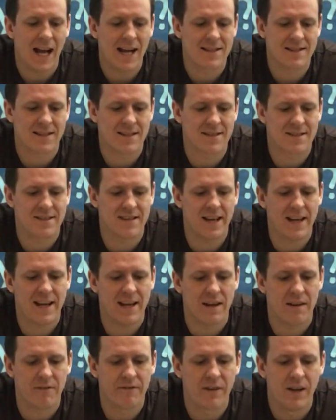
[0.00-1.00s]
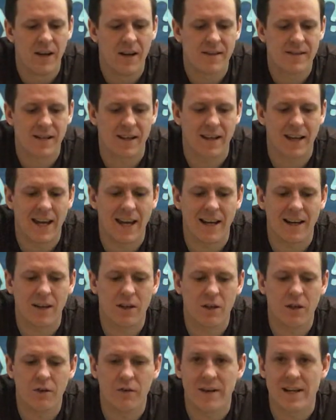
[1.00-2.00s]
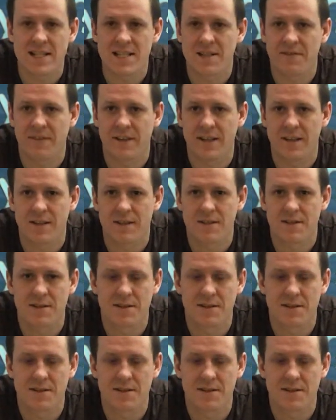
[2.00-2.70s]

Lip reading: as a slave to King Eurystheus.